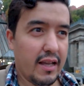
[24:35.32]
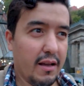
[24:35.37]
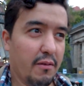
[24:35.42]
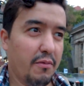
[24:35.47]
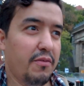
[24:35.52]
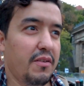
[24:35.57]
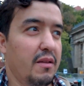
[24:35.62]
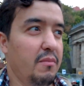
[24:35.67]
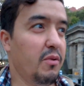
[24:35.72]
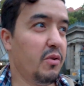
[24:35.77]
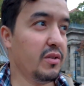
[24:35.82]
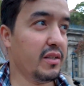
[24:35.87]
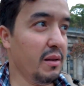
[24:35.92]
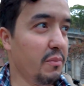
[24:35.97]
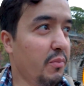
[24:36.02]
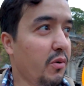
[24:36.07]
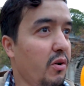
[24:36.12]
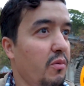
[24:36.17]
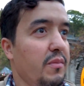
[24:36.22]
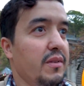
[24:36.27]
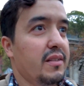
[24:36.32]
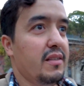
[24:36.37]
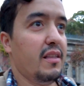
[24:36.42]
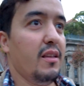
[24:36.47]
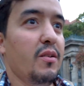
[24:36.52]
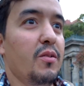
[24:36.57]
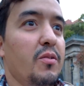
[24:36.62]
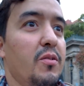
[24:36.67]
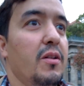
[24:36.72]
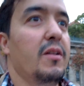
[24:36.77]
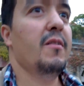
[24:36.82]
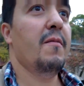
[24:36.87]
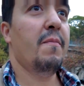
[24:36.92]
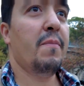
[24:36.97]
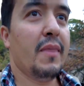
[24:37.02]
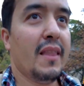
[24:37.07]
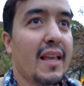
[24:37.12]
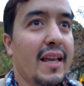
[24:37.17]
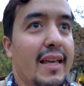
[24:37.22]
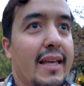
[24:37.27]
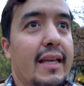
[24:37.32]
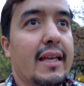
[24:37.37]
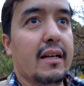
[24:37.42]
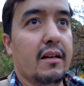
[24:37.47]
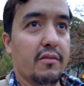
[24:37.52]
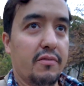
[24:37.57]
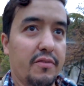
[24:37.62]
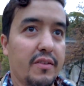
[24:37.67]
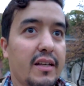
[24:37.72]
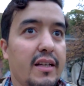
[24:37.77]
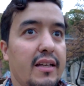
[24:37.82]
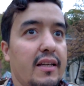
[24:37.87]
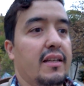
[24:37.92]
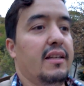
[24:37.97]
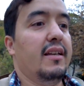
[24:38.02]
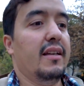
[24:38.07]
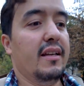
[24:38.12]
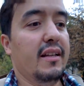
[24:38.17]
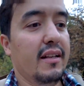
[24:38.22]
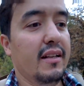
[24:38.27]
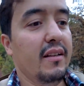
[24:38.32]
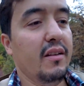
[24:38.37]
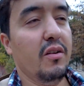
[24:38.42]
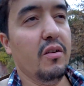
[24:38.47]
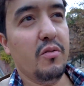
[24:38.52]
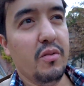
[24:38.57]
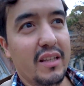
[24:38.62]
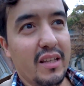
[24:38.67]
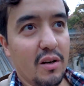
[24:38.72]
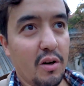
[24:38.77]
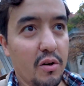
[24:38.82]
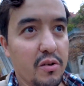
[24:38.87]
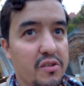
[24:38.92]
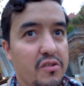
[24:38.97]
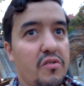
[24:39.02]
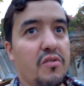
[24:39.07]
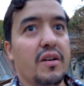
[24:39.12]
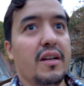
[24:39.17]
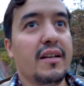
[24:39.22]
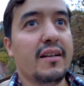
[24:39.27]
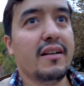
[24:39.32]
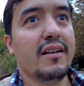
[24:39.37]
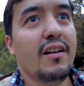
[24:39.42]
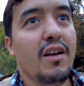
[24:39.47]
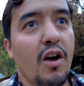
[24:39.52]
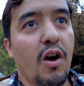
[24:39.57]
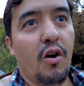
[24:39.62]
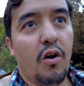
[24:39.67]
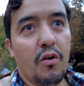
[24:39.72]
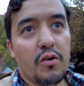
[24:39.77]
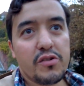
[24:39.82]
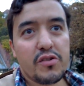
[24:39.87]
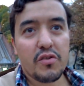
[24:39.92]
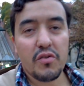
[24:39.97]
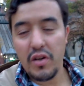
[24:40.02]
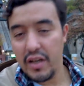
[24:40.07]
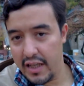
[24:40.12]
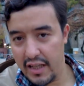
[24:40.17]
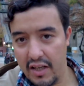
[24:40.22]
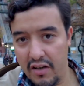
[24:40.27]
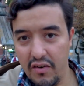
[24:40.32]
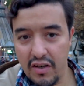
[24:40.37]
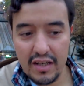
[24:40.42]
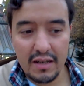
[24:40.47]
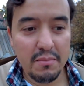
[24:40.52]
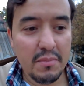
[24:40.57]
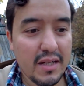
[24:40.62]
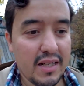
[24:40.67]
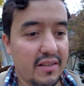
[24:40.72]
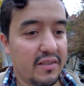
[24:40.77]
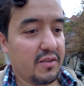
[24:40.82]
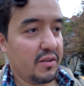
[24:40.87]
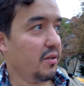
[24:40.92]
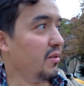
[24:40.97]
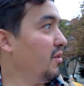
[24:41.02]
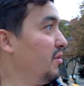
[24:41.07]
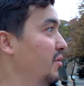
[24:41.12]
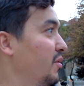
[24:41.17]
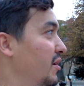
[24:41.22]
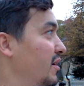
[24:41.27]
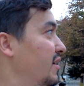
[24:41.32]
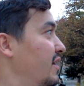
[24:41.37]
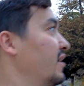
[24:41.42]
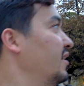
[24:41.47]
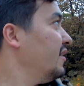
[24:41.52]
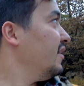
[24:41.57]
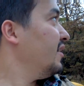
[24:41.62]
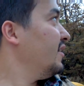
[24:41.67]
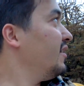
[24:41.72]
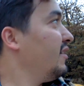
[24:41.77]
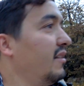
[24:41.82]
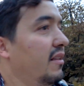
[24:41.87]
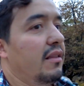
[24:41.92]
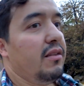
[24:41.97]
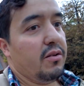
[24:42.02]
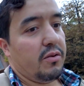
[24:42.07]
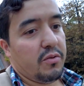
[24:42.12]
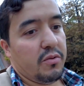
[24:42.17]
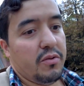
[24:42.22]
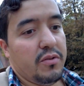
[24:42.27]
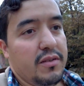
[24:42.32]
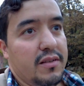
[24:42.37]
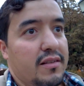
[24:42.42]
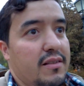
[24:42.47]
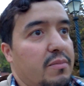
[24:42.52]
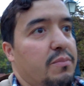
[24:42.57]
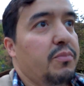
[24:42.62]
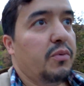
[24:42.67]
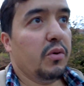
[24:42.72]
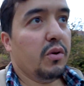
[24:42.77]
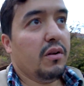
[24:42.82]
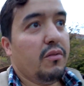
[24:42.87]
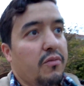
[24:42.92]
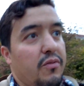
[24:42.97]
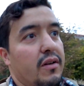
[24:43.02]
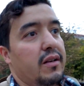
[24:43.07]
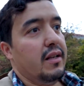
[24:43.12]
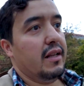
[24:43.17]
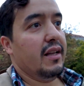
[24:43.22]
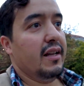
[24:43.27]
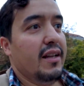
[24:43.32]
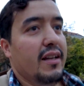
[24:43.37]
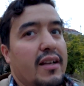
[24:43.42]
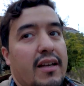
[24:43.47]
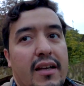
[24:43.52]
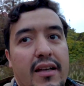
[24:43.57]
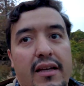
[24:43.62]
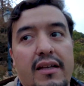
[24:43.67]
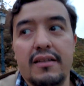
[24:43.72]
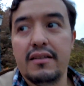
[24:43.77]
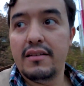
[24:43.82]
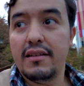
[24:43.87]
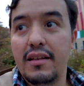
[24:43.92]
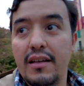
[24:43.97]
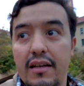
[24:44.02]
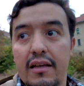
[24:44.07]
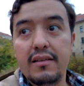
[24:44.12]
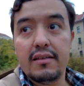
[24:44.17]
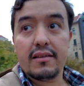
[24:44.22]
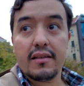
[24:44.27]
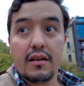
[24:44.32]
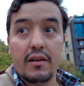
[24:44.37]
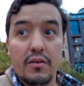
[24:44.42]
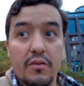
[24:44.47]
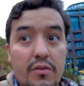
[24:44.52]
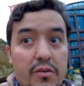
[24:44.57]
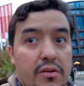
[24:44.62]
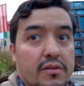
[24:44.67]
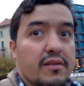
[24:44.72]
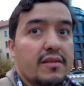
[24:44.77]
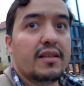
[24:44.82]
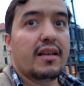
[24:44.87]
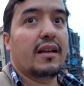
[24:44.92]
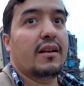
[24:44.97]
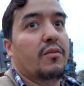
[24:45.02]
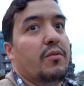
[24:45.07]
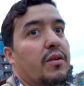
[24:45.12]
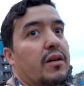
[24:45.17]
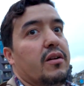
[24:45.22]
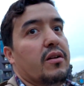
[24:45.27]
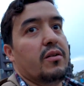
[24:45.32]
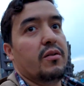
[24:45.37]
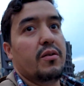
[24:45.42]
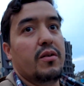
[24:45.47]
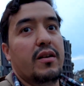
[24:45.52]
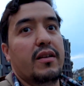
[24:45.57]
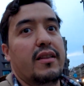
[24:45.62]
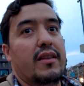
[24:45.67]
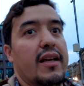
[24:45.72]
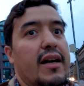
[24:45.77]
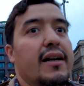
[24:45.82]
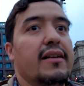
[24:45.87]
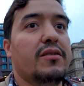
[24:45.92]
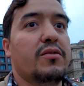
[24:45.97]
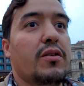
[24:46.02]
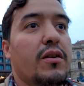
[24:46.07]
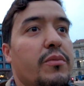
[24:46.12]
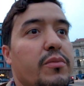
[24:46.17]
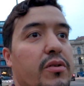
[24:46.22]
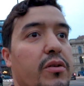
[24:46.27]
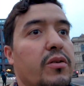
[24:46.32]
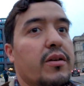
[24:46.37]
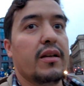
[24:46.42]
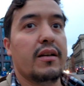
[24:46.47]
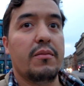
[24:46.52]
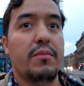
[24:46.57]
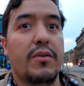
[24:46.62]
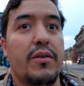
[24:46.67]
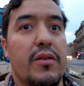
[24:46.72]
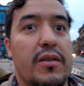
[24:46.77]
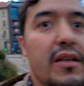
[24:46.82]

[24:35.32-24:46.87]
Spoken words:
cafe, because they promised you a cafe in, you know, the Austro-Hungarian manner, you know, those beautiful tea salons. Here we go. That's what I'm talking about.